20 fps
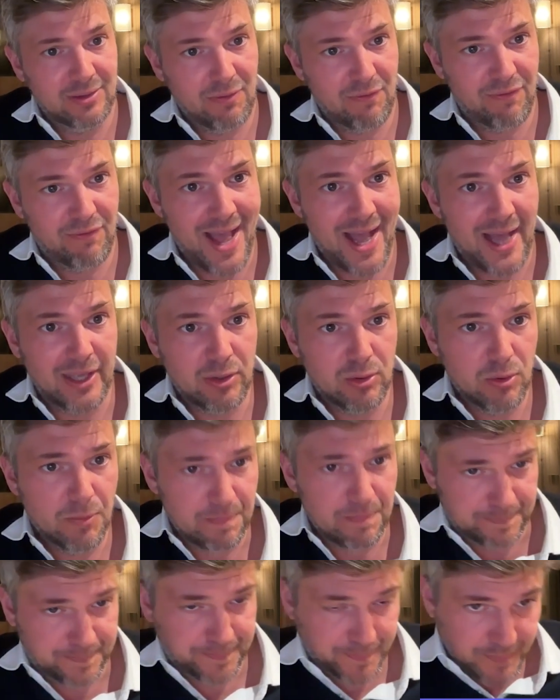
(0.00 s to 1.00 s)
the value
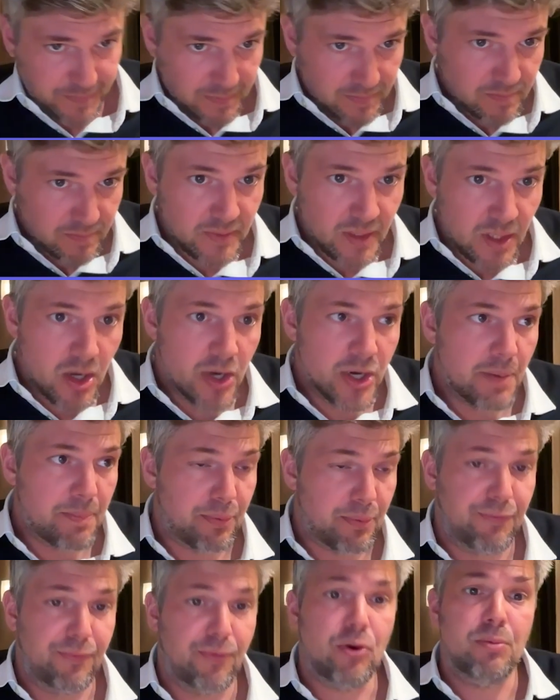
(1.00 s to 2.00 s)
on a
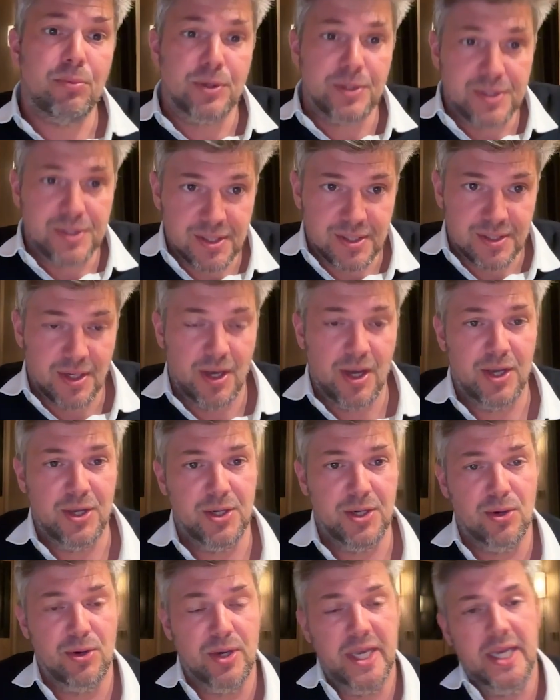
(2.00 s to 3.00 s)
performance
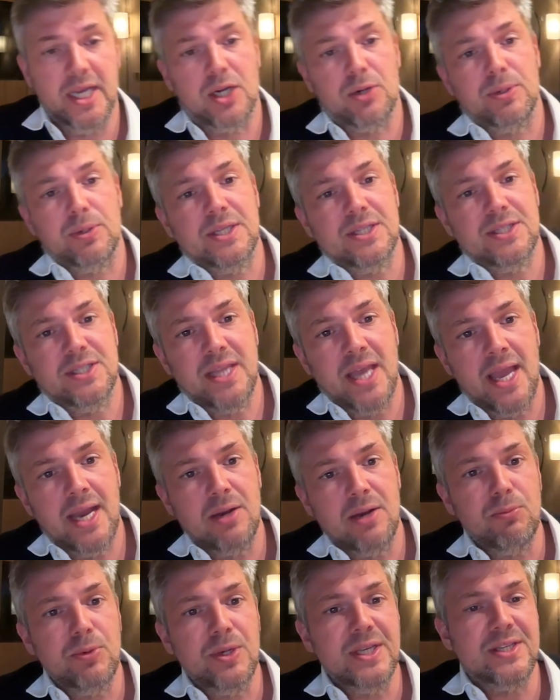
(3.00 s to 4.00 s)
increase,
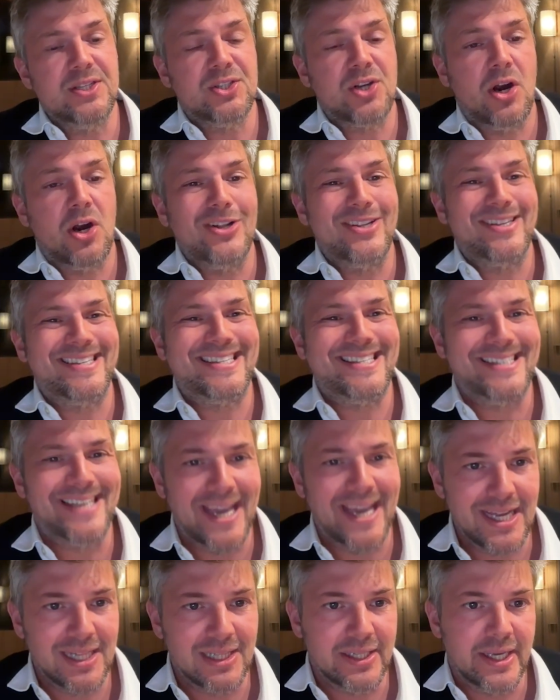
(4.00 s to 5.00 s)
then we start
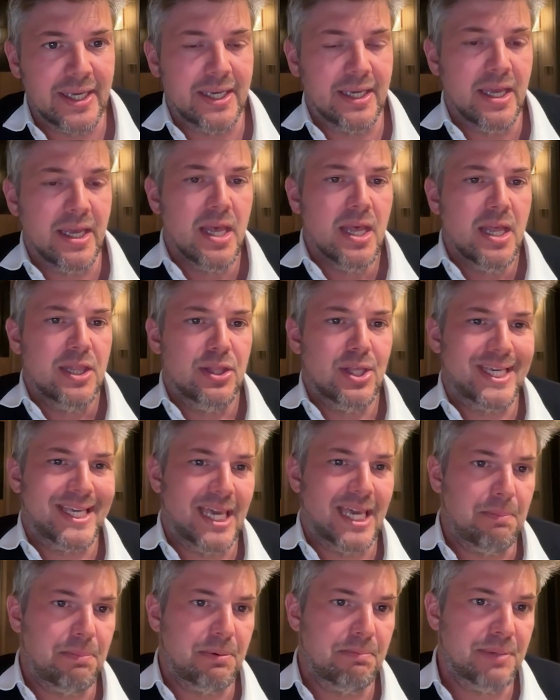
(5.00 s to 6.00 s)
scaling the
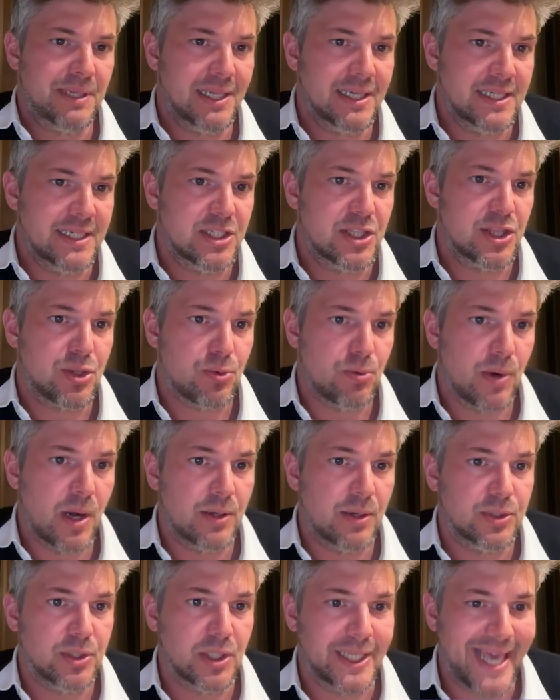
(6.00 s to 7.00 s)
capabilities
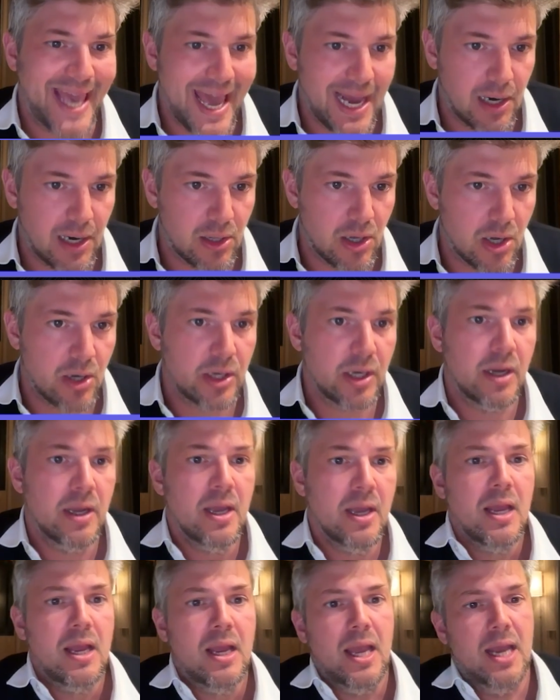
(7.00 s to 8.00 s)
throughout the catalog.
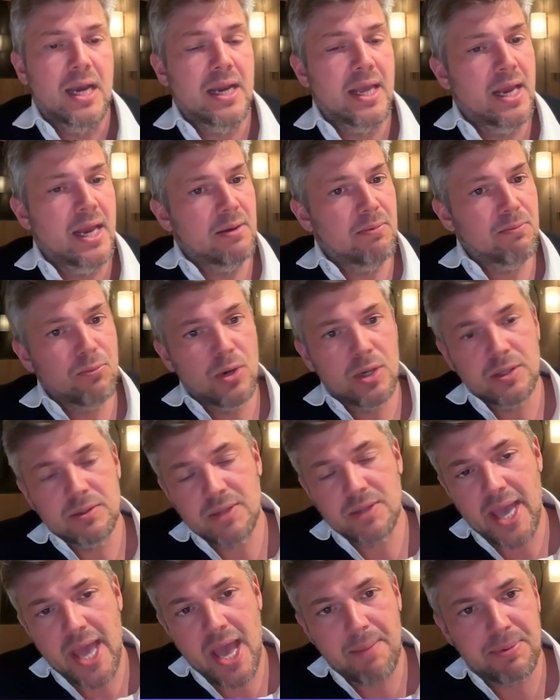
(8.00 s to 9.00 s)
And then what
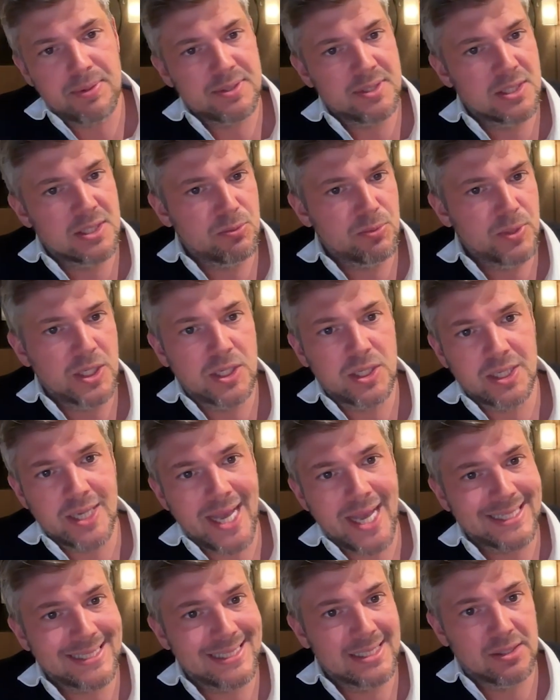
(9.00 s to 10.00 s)
happens is we
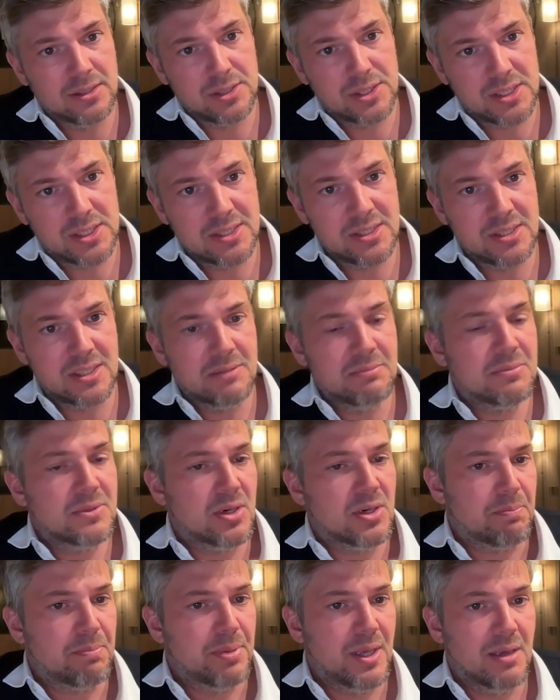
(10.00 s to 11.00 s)
connect to their system,
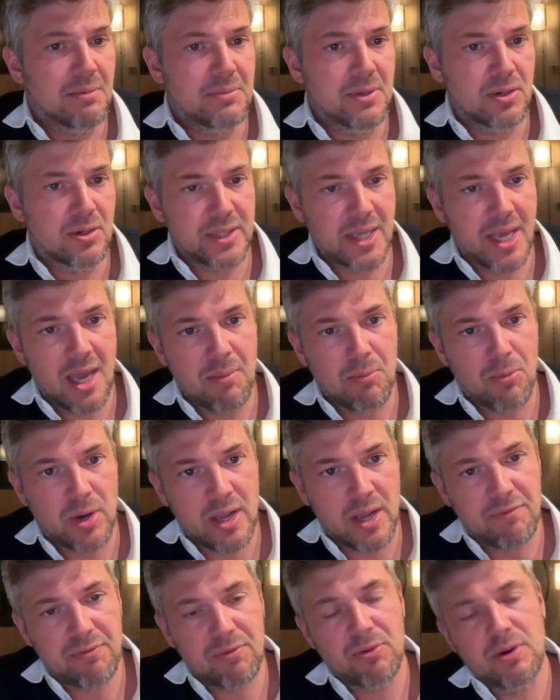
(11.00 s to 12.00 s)
their PIM, their DAM,
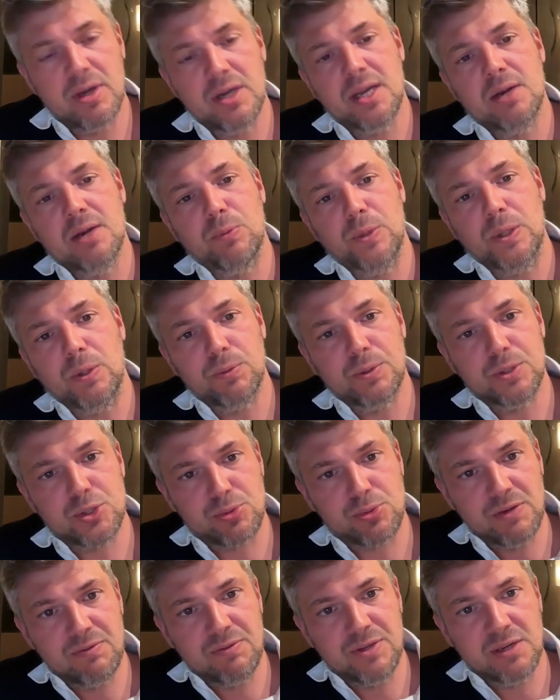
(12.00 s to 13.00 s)
whatever, and then we
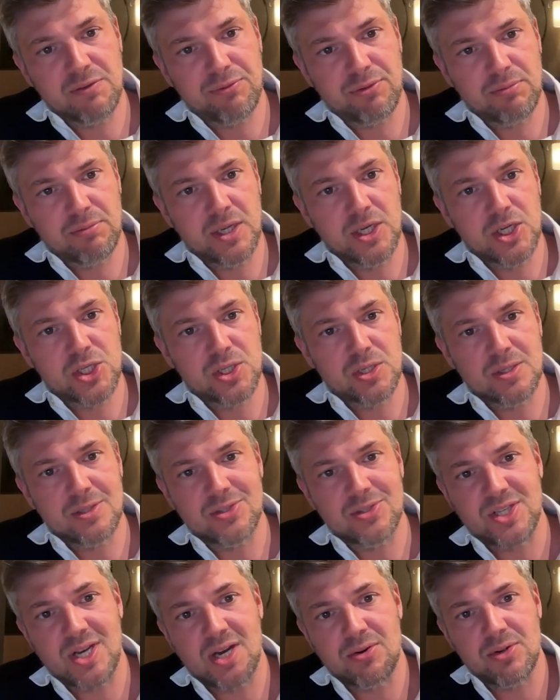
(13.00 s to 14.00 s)
retrieve the information,
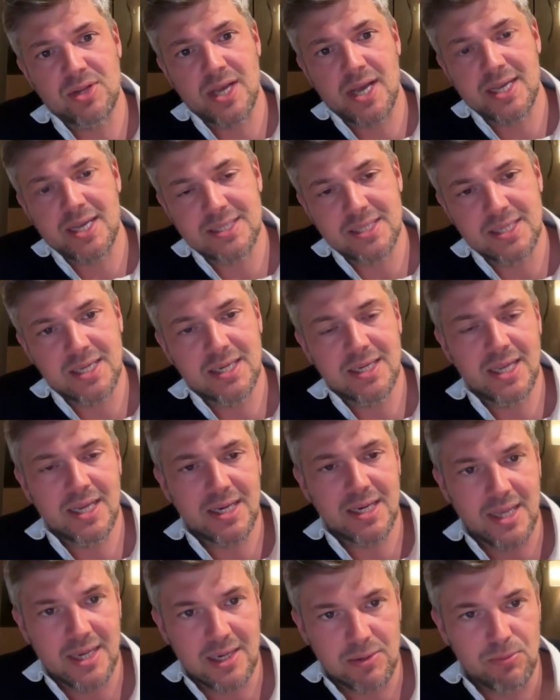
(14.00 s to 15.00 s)
standardize it,
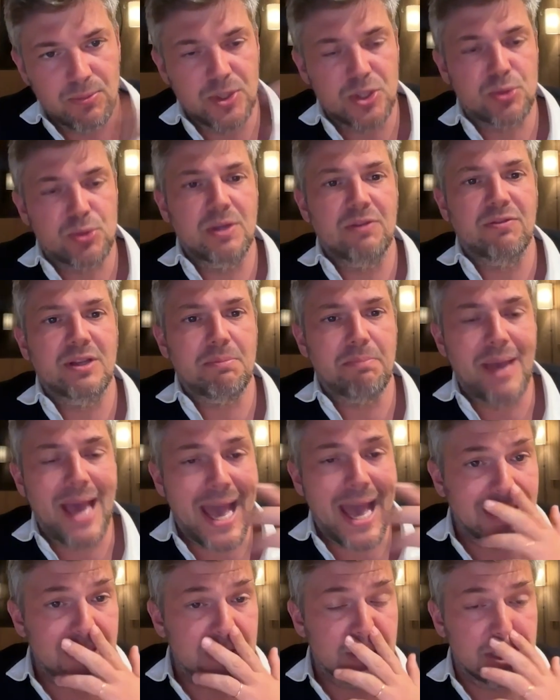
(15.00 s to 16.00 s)
and then retrieve it
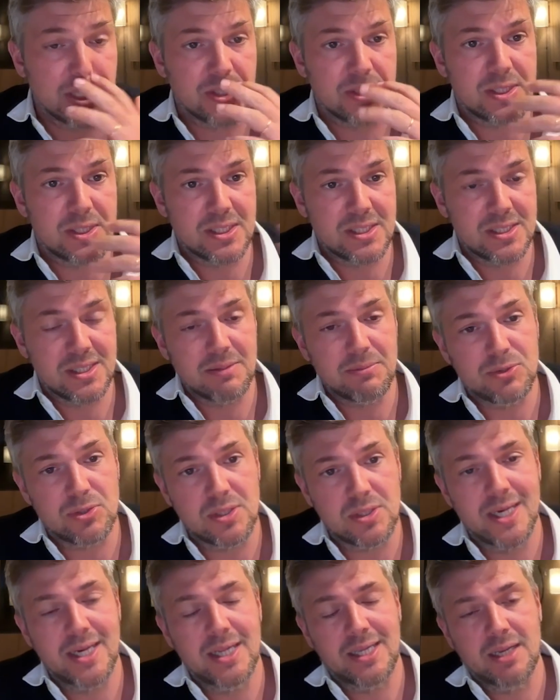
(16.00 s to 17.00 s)
back to their system
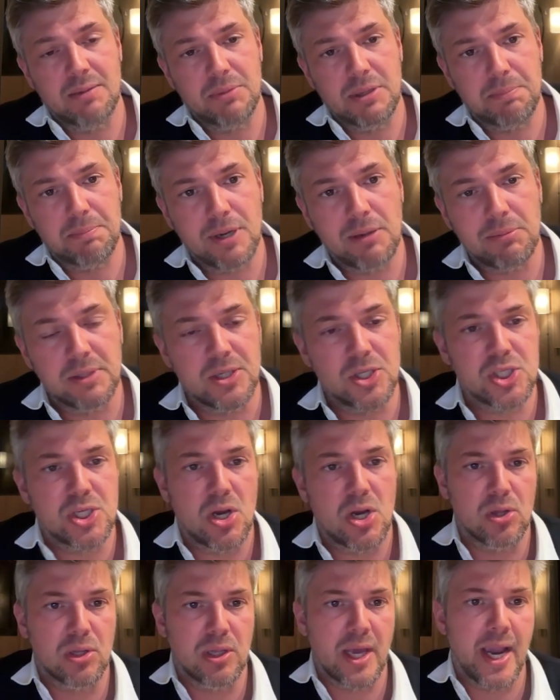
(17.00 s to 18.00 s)
so that it can be published
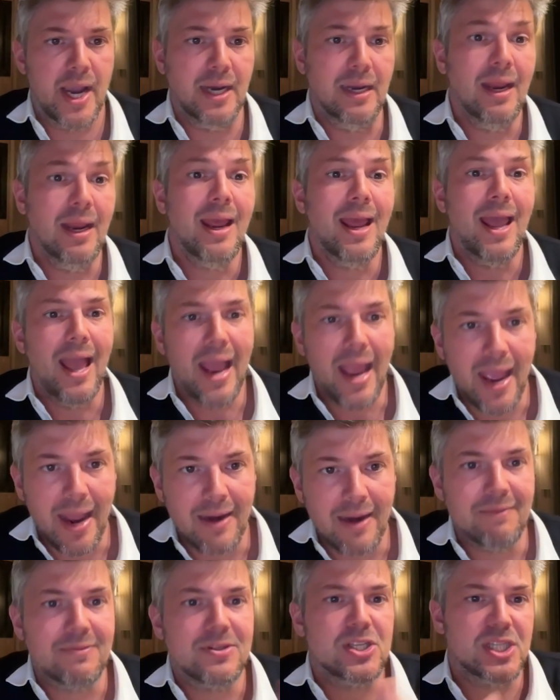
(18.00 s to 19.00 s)
online
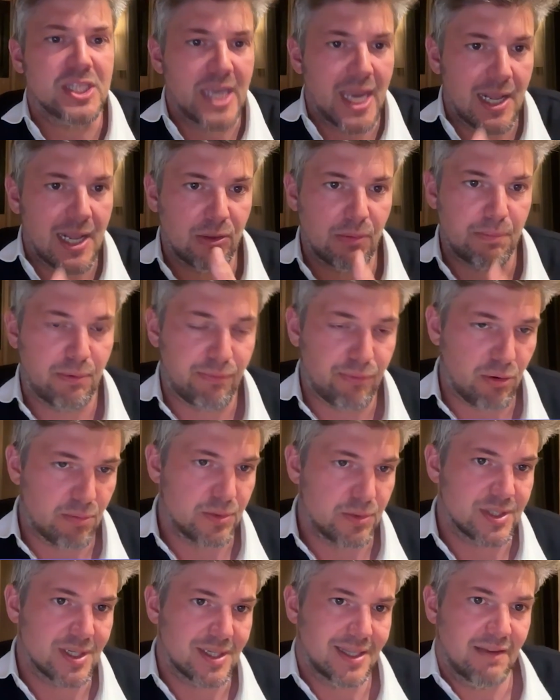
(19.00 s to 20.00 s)
and scale the
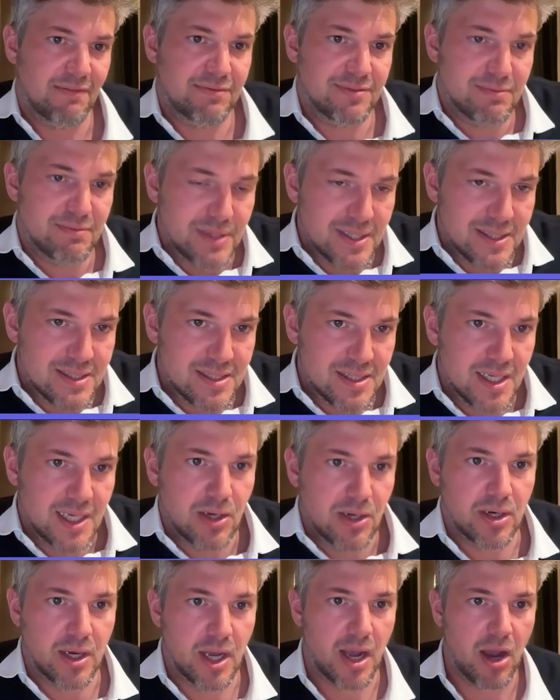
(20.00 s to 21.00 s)
performance that they've been
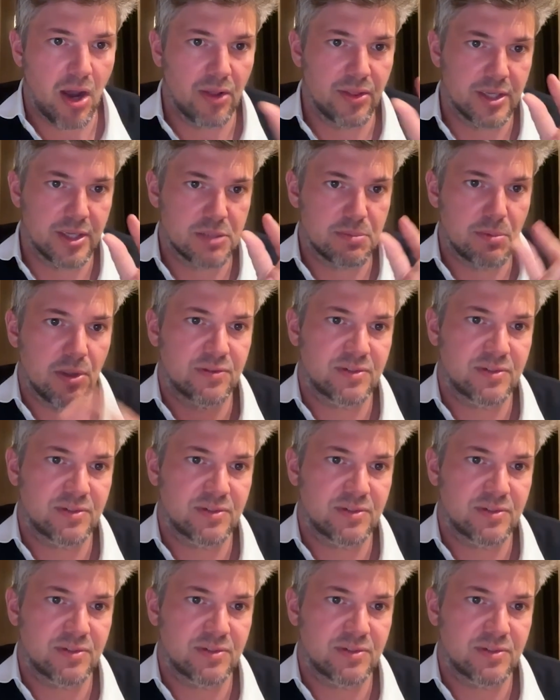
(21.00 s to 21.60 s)
seeing on a small